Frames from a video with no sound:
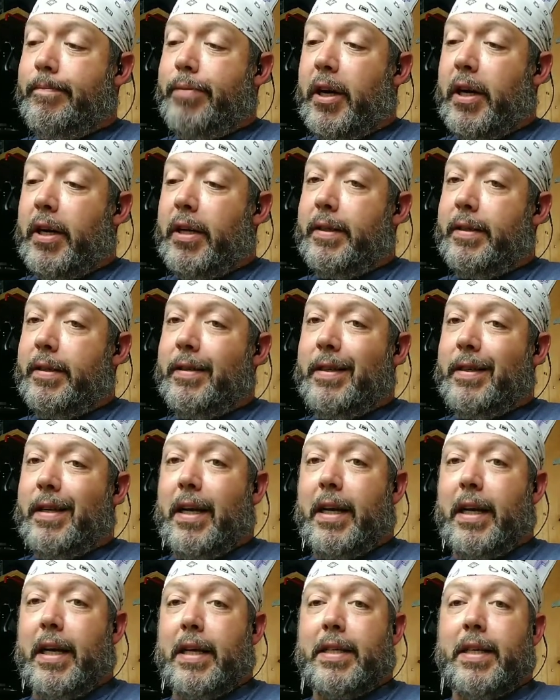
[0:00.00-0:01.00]
But,
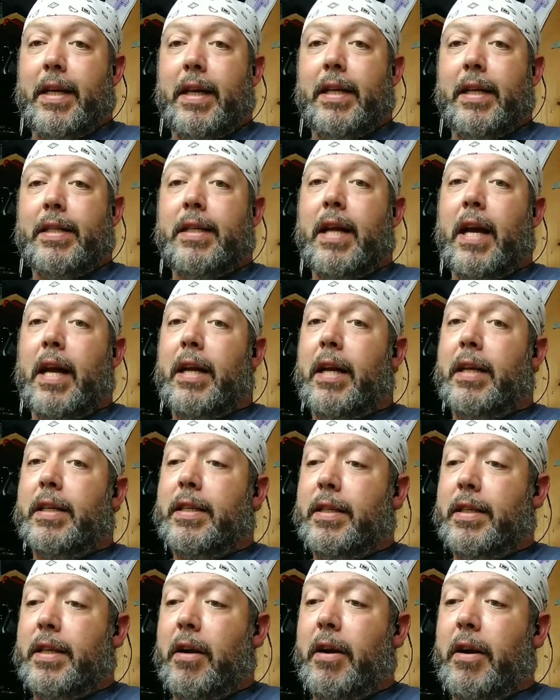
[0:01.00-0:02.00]
like I said, it's not
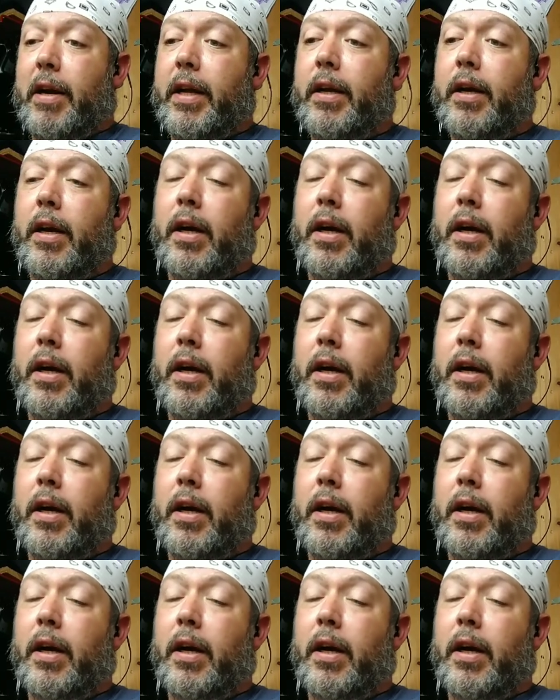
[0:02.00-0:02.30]
necessary.